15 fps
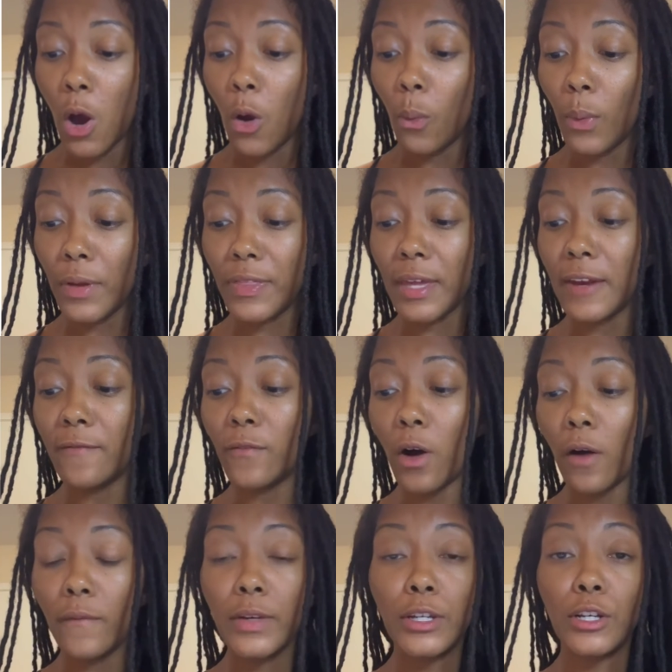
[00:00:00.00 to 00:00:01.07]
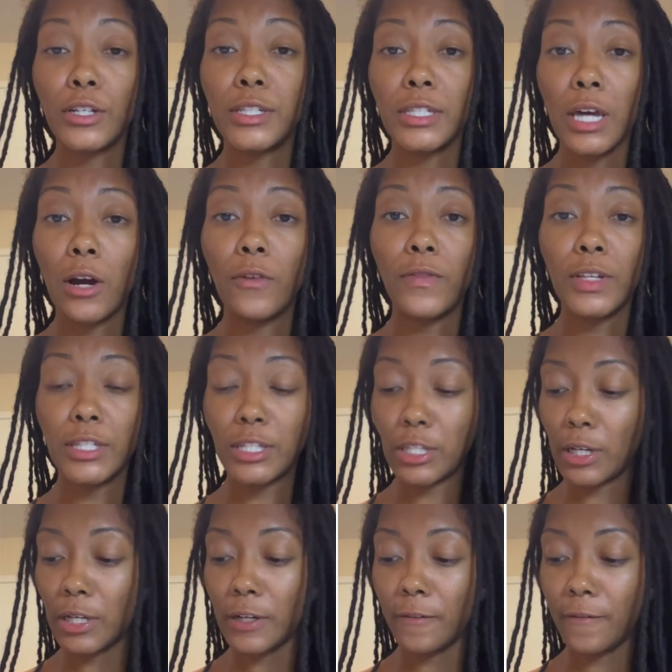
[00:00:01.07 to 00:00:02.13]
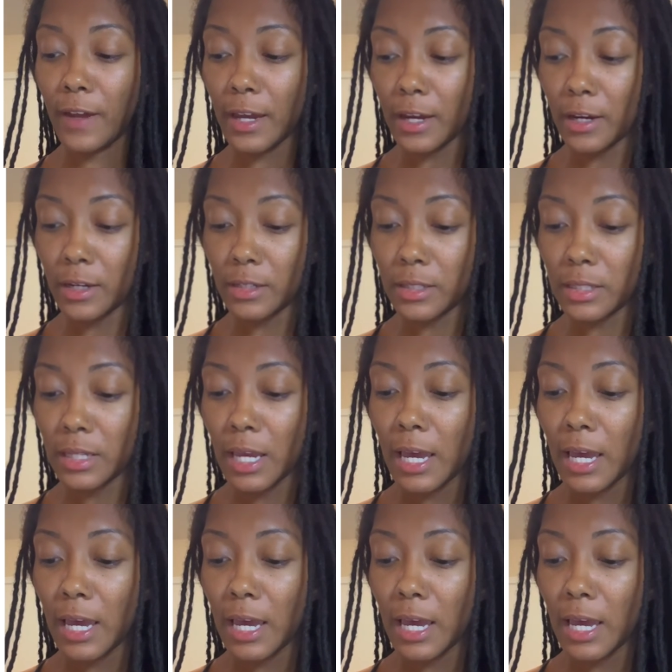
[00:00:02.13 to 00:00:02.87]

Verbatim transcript: with involving yourself in certain affairs?